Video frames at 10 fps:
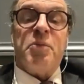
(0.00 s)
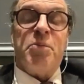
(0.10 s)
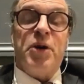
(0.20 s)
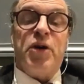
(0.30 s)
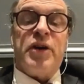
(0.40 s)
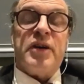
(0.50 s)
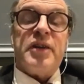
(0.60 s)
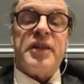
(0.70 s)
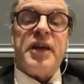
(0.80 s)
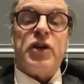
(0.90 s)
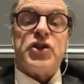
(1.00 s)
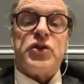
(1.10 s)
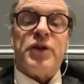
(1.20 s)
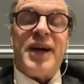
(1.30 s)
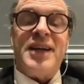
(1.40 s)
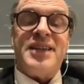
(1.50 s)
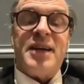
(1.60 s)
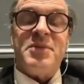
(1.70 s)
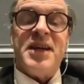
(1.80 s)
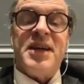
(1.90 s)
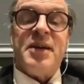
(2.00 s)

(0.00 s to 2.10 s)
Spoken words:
burn the unsold items,